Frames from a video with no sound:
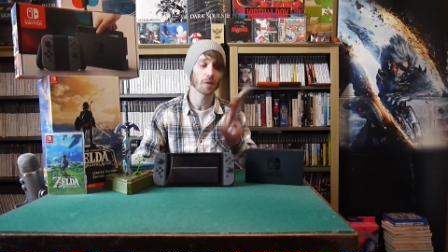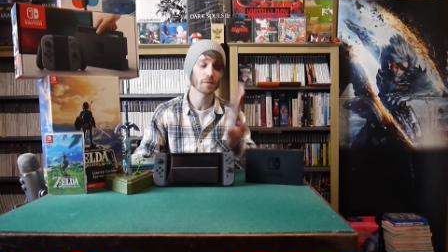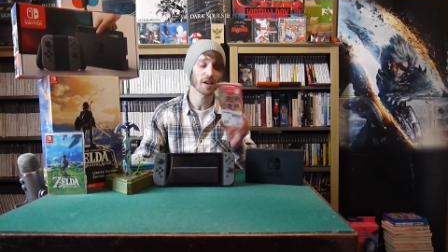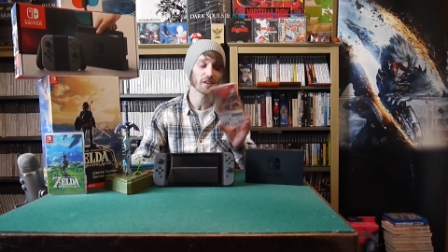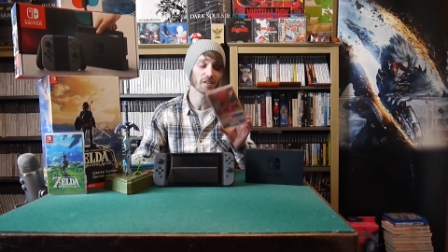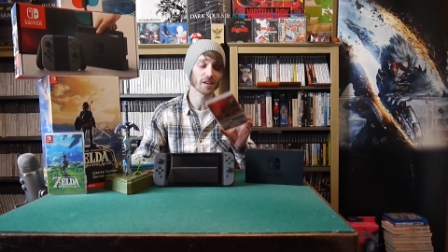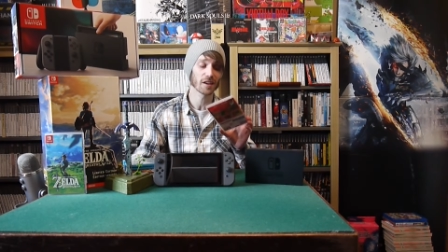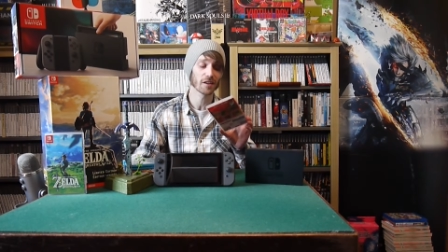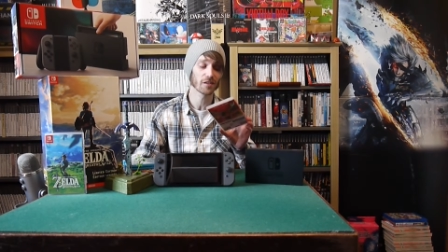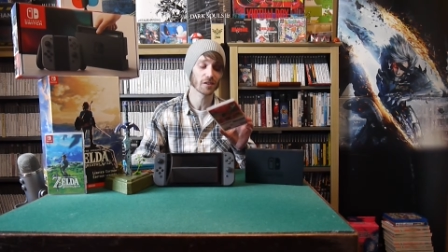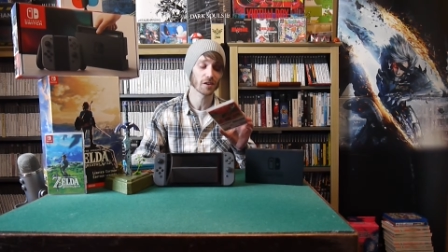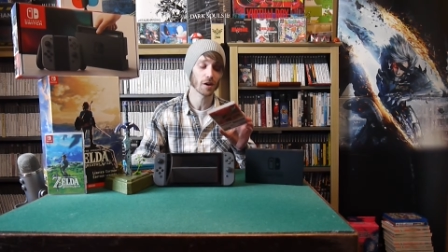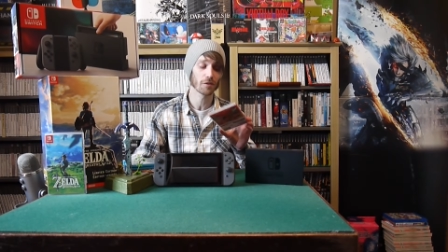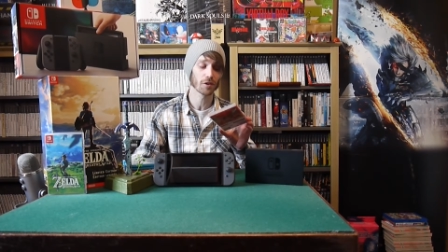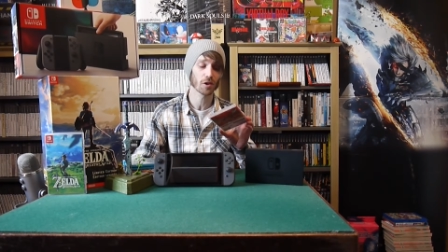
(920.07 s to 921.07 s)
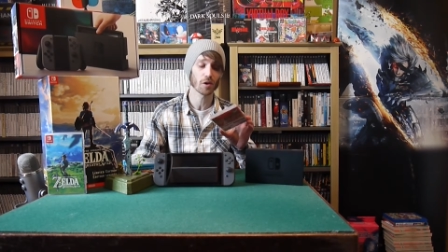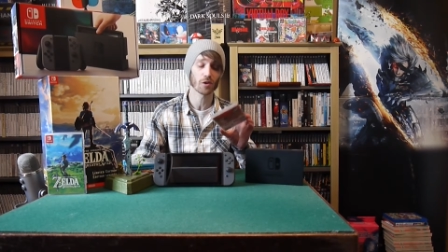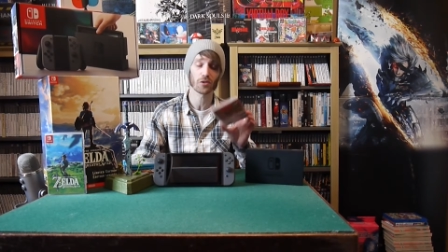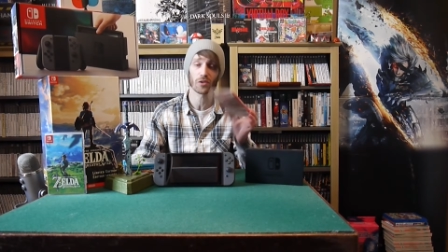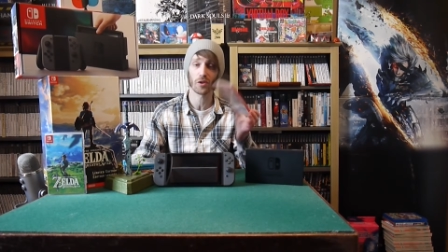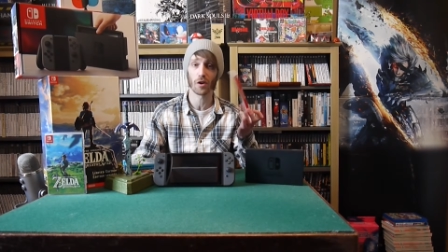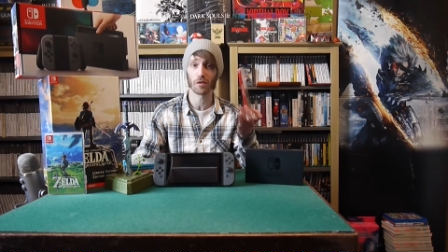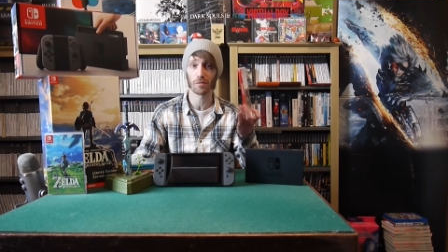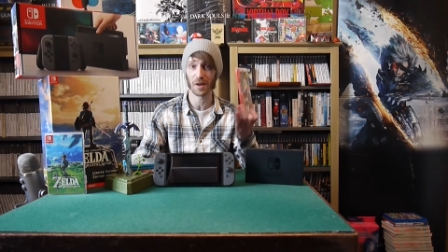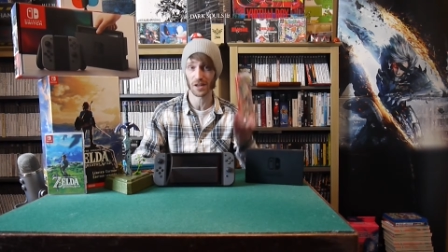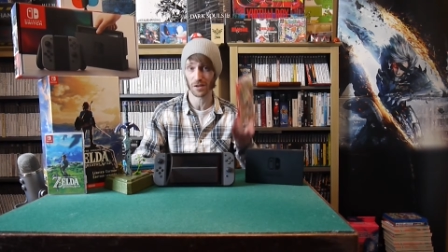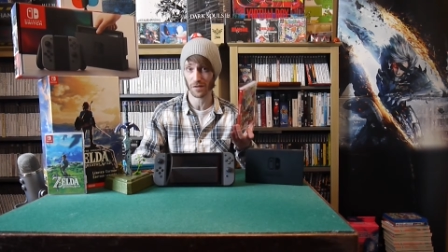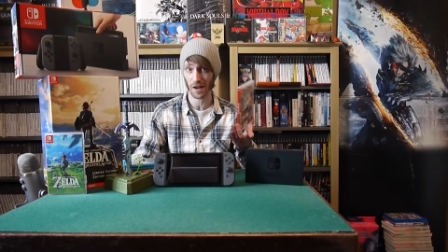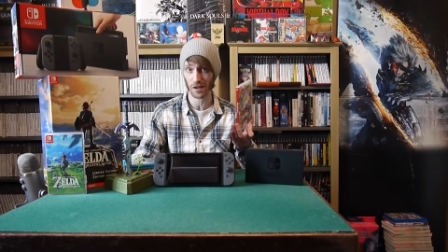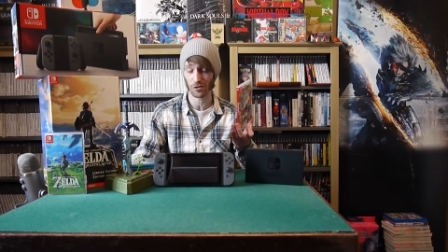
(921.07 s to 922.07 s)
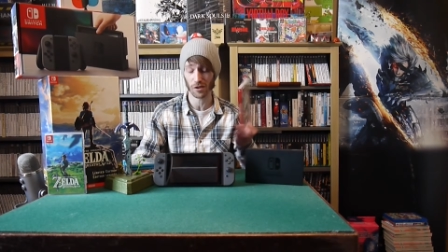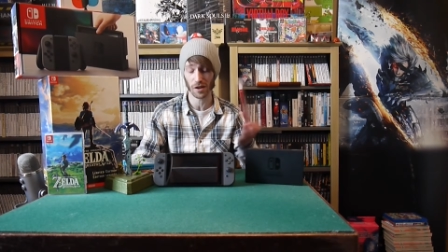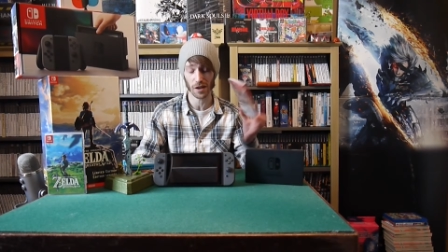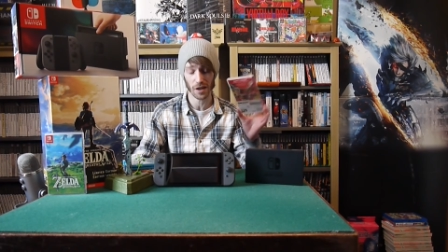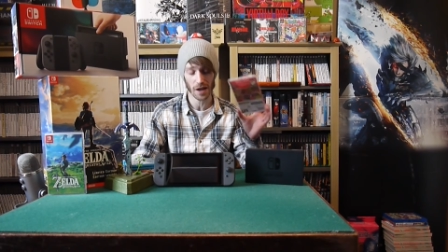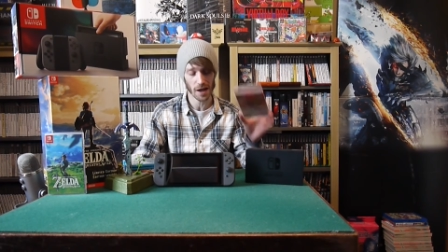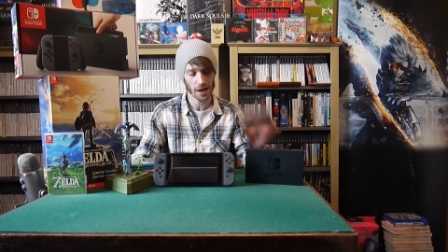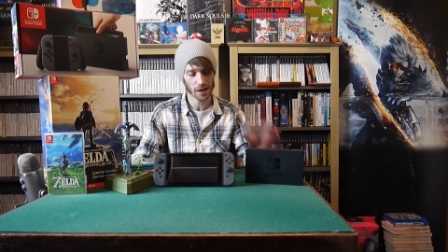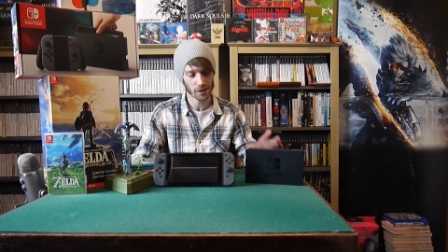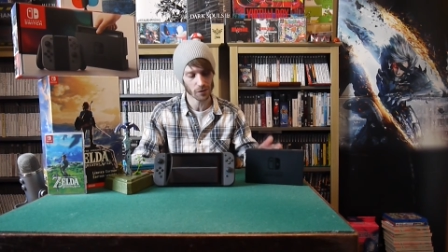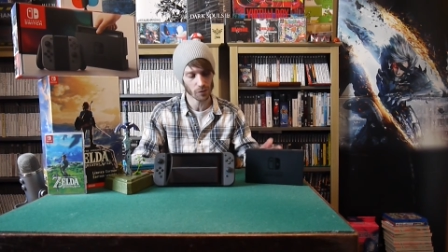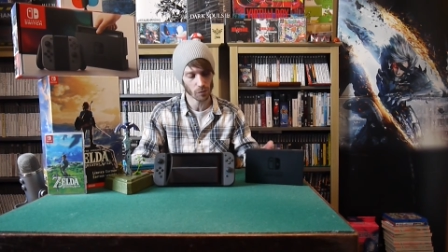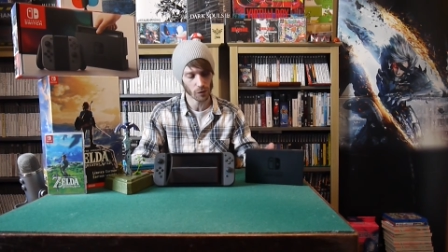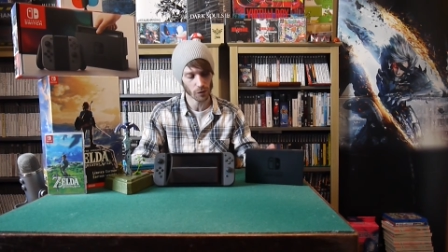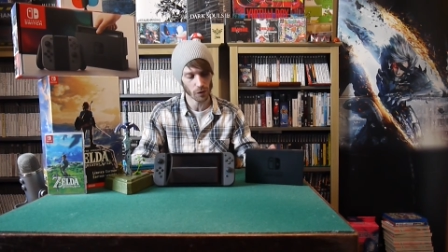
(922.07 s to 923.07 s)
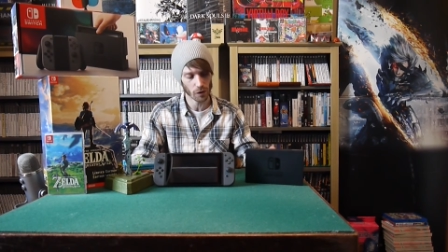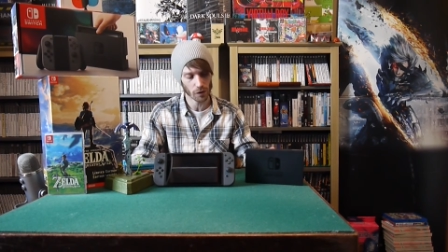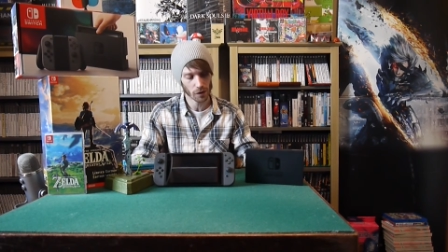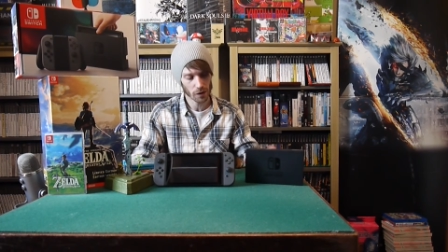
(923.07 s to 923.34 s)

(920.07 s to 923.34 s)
I'm guessing it's to cover the costs of manufacturing and whatnot.